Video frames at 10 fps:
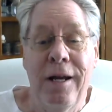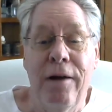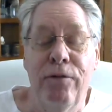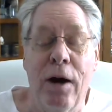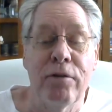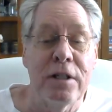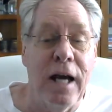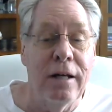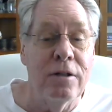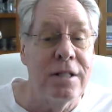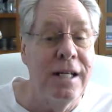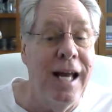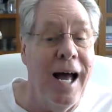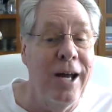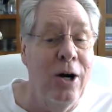If you have the title
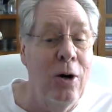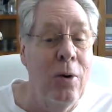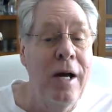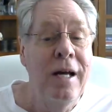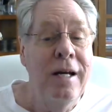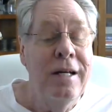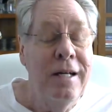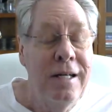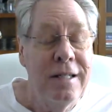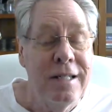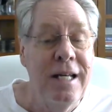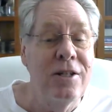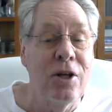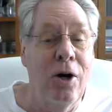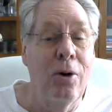CIO,
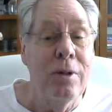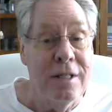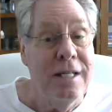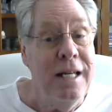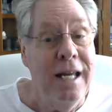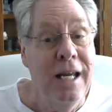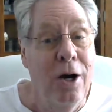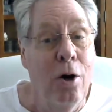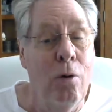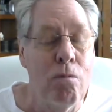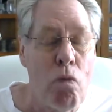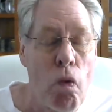CISO, CEO,